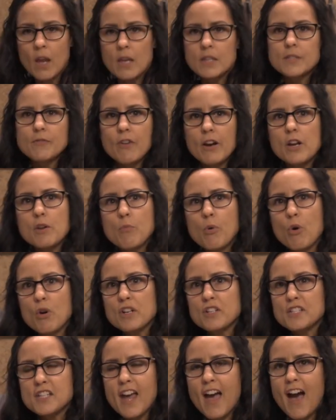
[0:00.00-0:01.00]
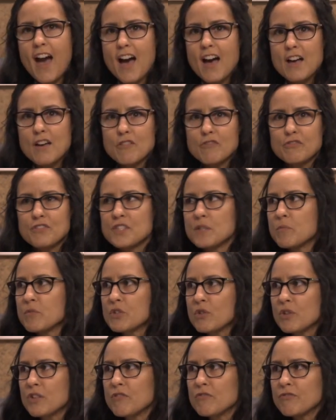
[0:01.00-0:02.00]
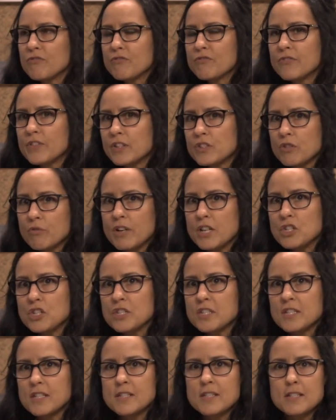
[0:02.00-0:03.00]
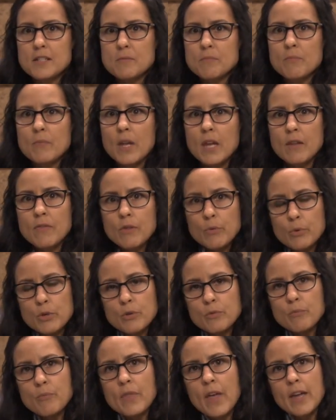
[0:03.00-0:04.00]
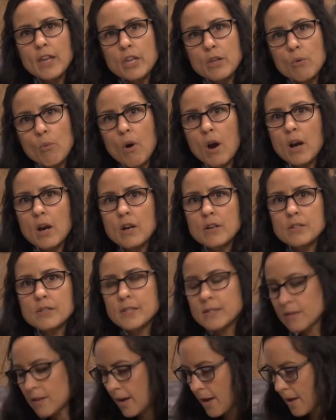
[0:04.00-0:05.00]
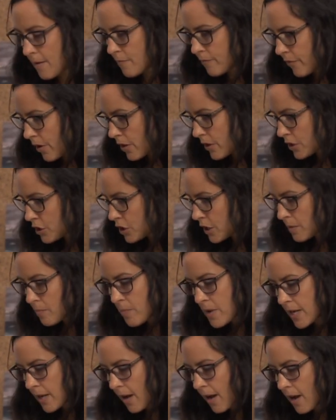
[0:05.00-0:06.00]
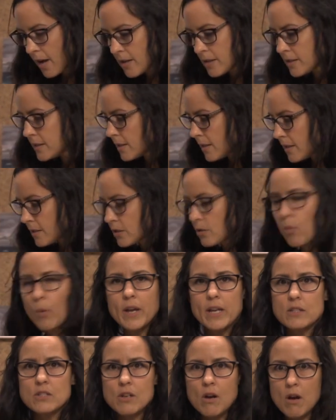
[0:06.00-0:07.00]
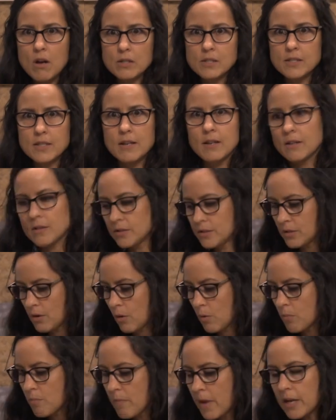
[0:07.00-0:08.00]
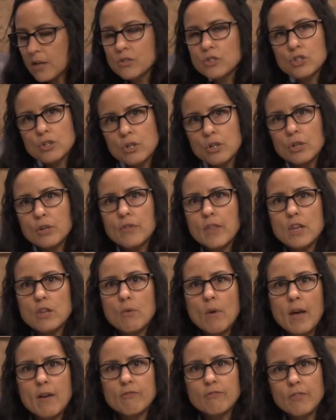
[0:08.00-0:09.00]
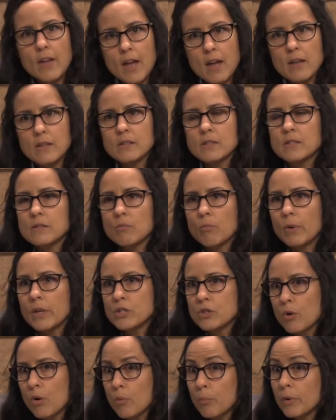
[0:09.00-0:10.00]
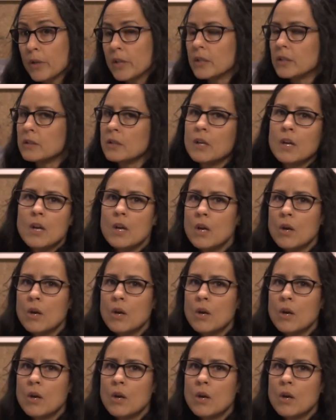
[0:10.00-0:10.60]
It's very important to have some sort of filtration system in the room that you are varnishing because it is quite toxic. So make sure that you have fans, window open,